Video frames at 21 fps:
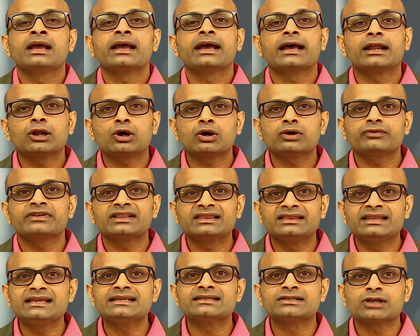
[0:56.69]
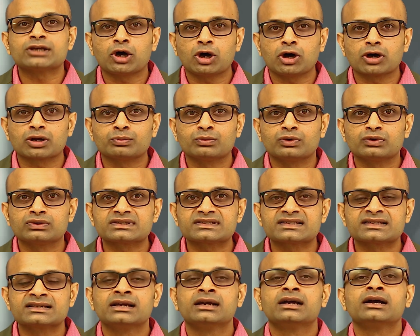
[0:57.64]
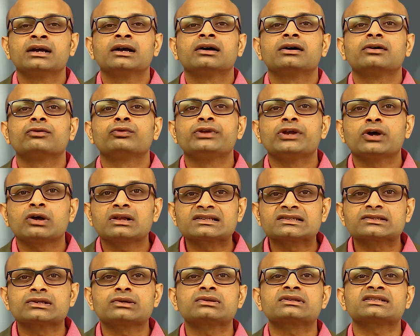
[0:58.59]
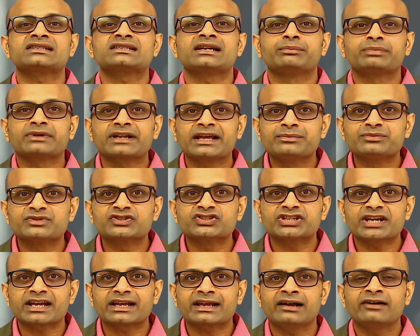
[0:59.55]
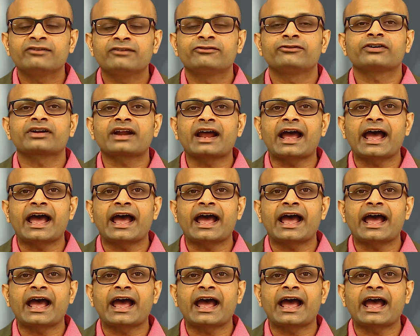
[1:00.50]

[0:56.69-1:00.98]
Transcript: Along with these hormones, we also sometimes check for